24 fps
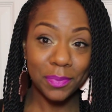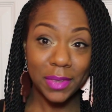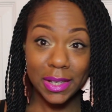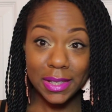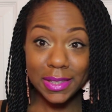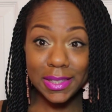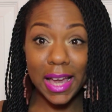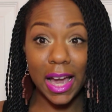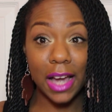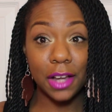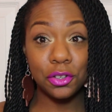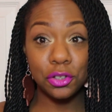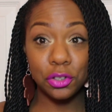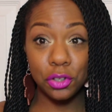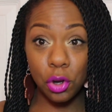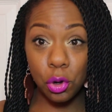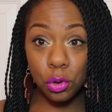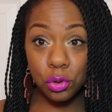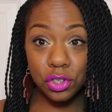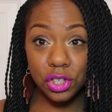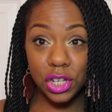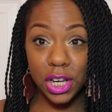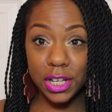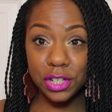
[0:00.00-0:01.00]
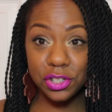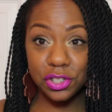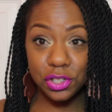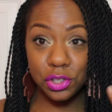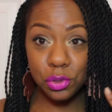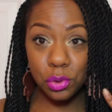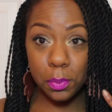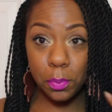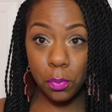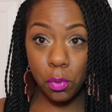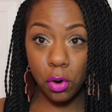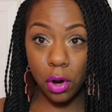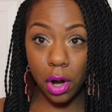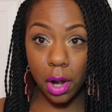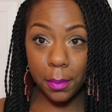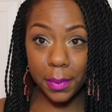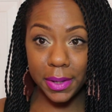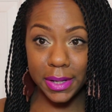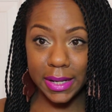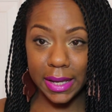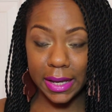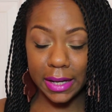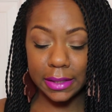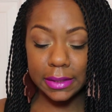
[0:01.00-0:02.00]
yeah, no changes to report on
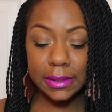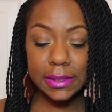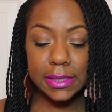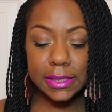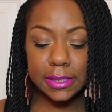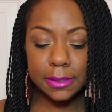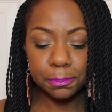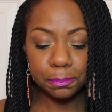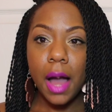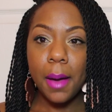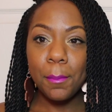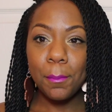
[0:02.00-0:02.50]
my nails.